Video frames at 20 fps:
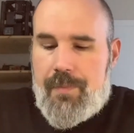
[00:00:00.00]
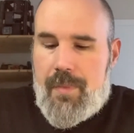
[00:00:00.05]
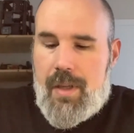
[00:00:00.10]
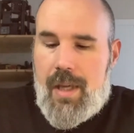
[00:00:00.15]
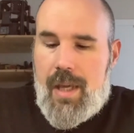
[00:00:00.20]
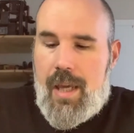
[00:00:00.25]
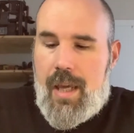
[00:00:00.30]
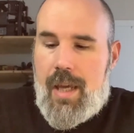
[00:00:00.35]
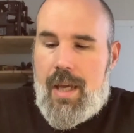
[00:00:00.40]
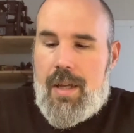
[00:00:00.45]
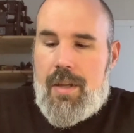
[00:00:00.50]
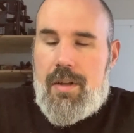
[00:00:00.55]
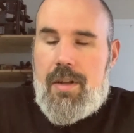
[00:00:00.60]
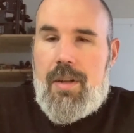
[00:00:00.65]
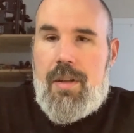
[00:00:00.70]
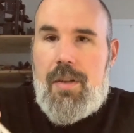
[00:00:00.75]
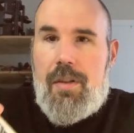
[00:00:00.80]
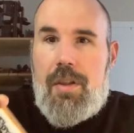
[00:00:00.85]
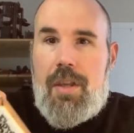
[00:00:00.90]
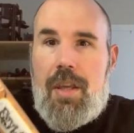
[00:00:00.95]

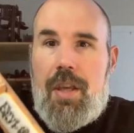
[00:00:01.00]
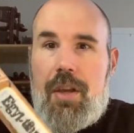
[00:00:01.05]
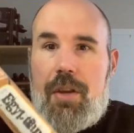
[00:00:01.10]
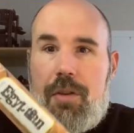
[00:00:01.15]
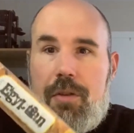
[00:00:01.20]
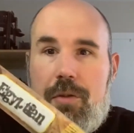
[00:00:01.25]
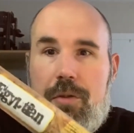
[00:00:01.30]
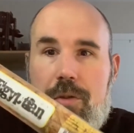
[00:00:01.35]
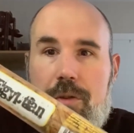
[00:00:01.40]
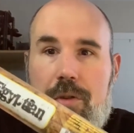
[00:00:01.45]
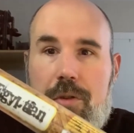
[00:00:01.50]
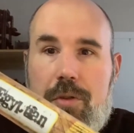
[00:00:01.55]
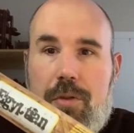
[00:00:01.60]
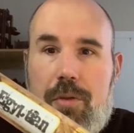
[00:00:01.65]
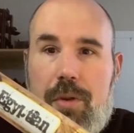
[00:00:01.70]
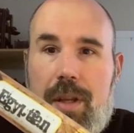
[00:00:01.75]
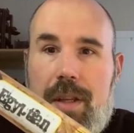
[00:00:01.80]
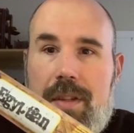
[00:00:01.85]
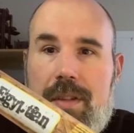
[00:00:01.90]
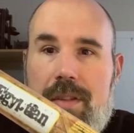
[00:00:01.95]
and the
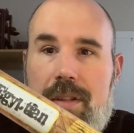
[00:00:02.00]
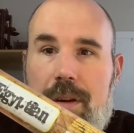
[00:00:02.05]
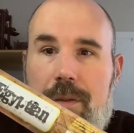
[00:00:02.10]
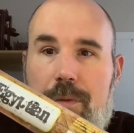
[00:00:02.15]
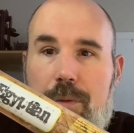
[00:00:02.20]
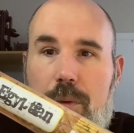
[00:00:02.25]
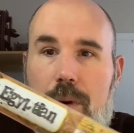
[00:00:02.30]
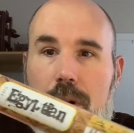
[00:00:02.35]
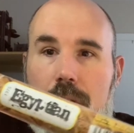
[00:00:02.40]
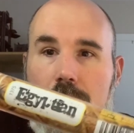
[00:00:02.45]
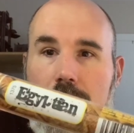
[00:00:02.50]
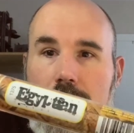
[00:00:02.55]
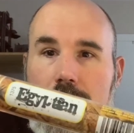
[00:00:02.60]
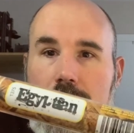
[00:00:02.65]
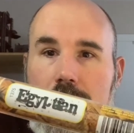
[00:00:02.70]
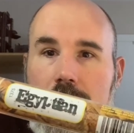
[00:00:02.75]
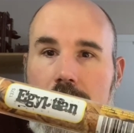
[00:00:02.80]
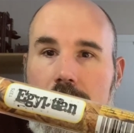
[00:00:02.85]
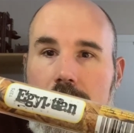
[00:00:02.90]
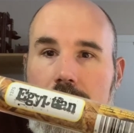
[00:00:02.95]
Green Stuff
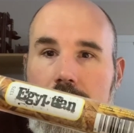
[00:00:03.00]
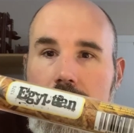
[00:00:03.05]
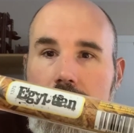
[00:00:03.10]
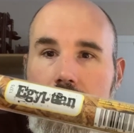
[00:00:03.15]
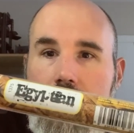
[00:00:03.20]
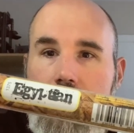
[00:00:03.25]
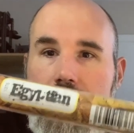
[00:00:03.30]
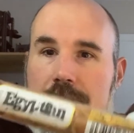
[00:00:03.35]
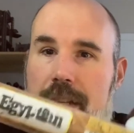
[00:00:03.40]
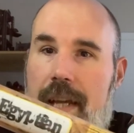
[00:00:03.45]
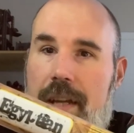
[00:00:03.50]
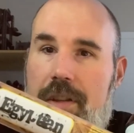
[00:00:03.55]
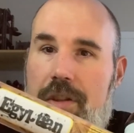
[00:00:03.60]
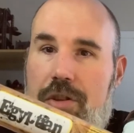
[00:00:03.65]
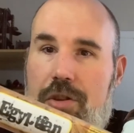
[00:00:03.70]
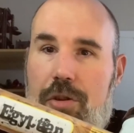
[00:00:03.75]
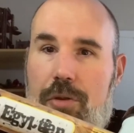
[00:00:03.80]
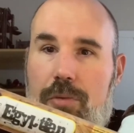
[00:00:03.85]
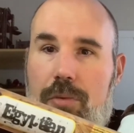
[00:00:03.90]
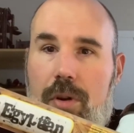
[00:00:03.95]
World
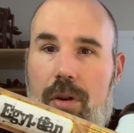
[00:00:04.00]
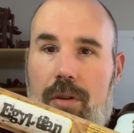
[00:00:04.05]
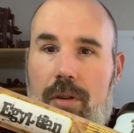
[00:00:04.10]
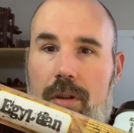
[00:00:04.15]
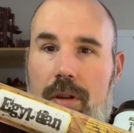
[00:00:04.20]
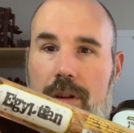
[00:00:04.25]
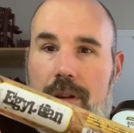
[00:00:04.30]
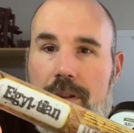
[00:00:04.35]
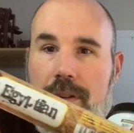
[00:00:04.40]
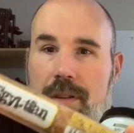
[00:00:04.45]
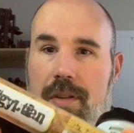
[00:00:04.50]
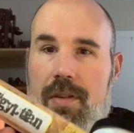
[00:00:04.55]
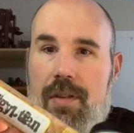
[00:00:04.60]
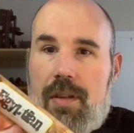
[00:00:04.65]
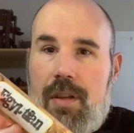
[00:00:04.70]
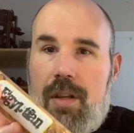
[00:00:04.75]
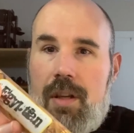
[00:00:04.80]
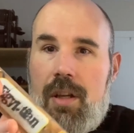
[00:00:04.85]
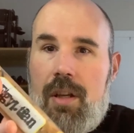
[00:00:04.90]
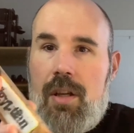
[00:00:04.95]
texture rollers
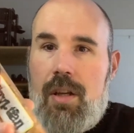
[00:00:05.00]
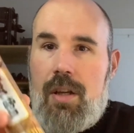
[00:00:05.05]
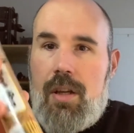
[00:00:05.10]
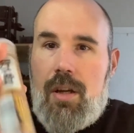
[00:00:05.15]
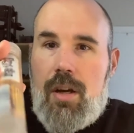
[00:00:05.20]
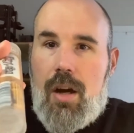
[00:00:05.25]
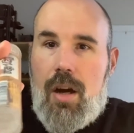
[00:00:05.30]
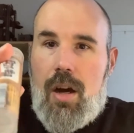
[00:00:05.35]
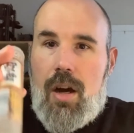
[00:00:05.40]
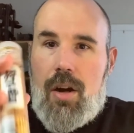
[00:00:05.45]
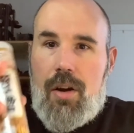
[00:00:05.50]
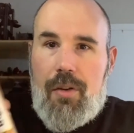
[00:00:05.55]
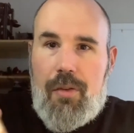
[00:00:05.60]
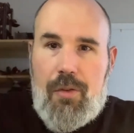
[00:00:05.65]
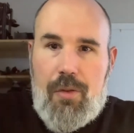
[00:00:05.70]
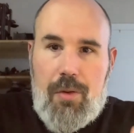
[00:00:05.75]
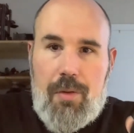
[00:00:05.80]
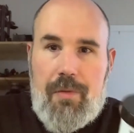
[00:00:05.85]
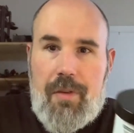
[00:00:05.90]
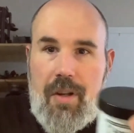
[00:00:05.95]
are
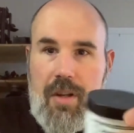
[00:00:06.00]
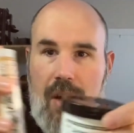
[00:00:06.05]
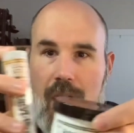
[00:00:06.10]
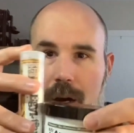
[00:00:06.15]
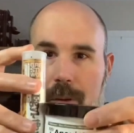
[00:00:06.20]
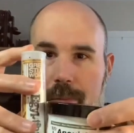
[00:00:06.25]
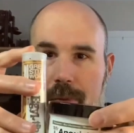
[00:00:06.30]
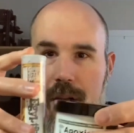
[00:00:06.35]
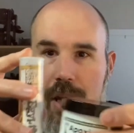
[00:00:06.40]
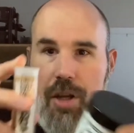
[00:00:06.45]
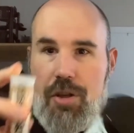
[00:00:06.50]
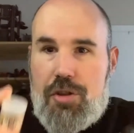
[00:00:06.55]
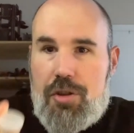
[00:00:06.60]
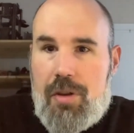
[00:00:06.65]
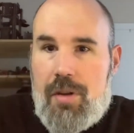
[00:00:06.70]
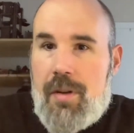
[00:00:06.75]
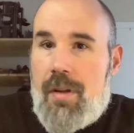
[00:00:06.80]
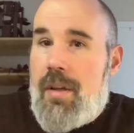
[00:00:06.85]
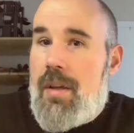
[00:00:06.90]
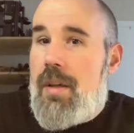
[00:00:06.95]
sort of a
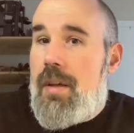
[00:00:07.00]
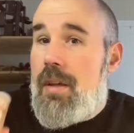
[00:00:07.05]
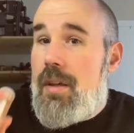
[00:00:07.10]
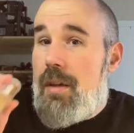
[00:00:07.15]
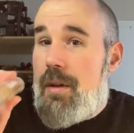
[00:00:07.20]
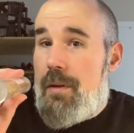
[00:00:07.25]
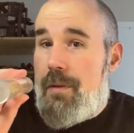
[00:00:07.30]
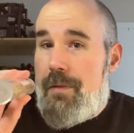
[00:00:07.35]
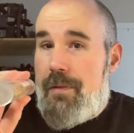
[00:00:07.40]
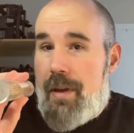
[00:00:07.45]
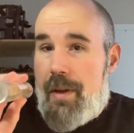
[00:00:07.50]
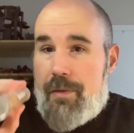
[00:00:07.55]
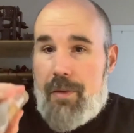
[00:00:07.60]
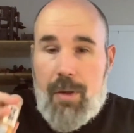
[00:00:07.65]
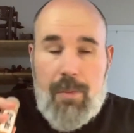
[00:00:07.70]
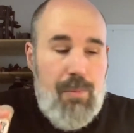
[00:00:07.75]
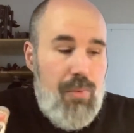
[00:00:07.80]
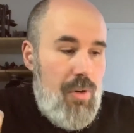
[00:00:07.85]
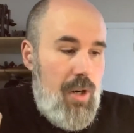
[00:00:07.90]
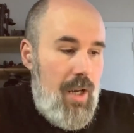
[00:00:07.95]
combination
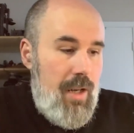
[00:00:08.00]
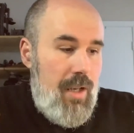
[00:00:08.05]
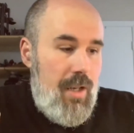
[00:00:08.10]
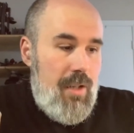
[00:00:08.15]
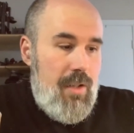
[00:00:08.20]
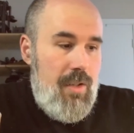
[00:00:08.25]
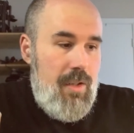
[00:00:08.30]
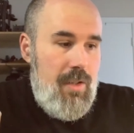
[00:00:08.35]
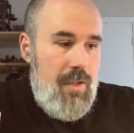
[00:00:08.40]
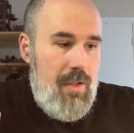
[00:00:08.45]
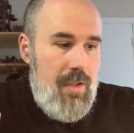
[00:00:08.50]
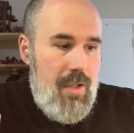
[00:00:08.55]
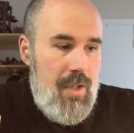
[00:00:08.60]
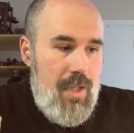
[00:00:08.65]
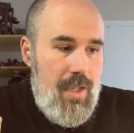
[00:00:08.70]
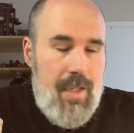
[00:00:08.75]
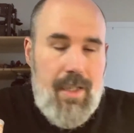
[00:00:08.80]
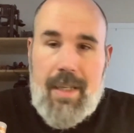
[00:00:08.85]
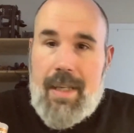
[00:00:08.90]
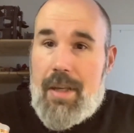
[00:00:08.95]
favorite product
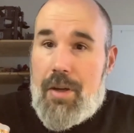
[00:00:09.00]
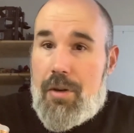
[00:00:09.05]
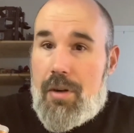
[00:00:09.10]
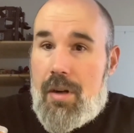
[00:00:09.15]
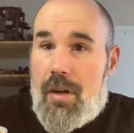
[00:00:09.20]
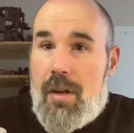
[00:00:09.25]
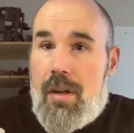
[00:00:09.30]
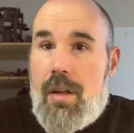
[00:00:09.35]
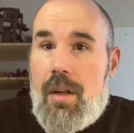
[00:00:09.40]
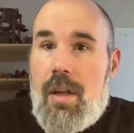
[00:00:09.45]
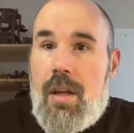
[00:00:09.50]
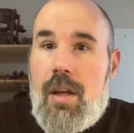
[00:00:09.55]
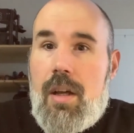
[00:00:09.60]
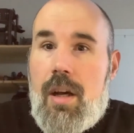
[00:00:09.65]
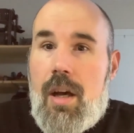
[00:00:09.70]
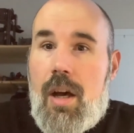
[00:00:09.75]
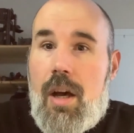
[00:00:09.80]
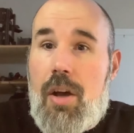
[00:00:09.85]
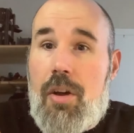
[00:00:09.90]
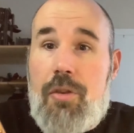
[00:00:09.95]
here.
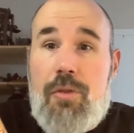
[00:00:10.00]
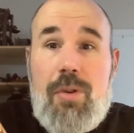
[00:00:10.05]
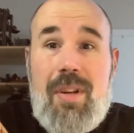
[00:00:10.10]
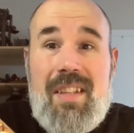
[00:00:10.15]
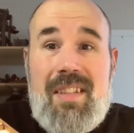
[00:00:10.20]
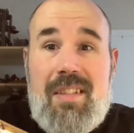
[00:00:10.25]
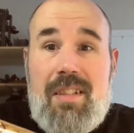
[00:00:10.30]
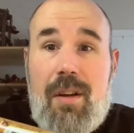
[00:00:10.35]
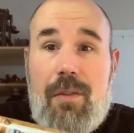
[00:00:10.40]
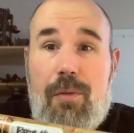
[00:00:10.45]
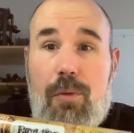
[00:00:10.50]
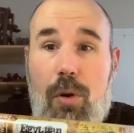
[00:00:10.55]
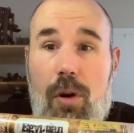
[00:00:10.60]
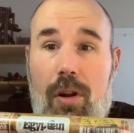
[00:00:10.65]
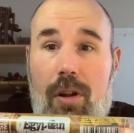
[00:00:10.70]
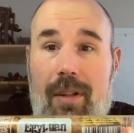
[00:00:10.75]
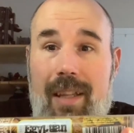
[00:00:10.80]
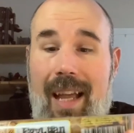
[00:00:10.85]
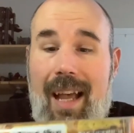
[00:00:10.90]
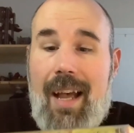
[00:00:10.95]
Green Stuff
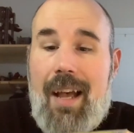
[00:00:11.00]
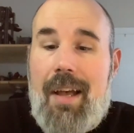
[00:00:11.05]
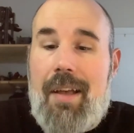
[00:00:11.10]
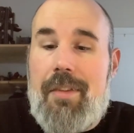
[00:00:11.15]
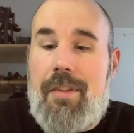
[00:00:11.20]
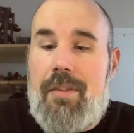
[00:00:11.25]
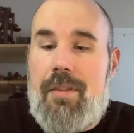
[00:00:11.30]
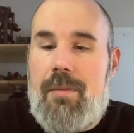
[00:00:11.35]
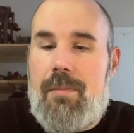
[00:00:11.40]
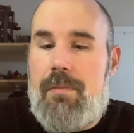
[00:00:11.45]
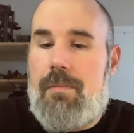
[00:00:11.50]
World has